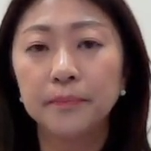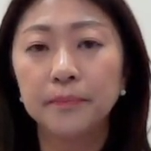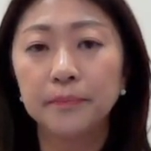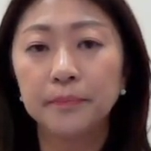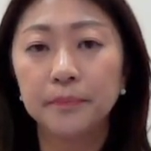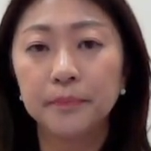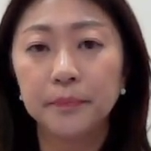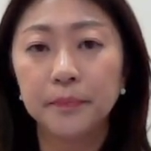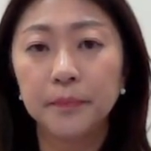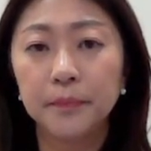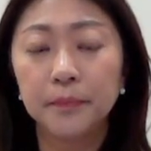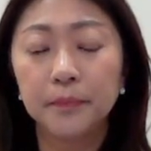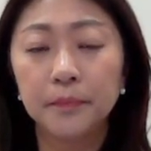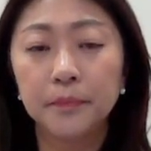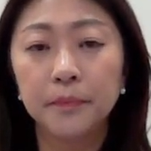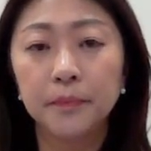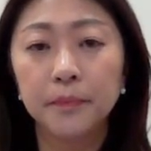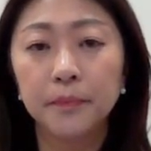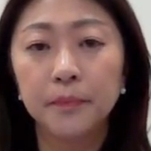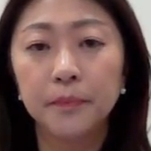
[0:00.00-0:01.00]

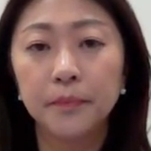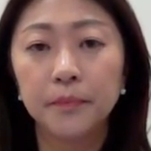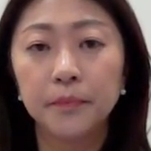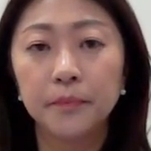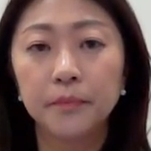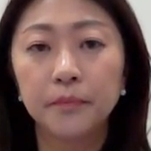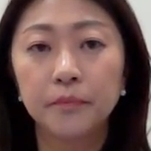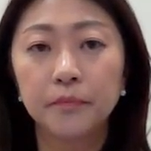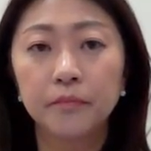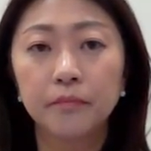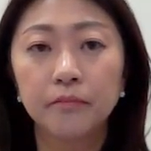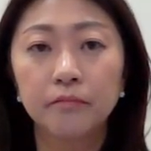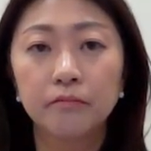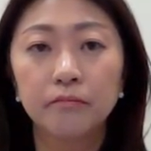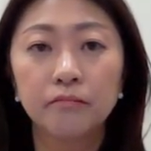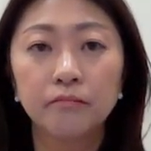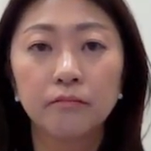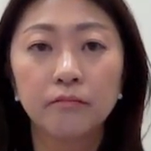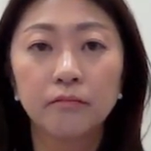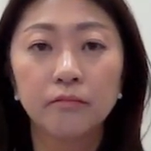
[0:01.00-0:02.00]

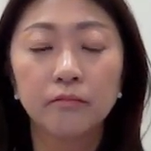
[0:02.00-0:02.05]
(silence)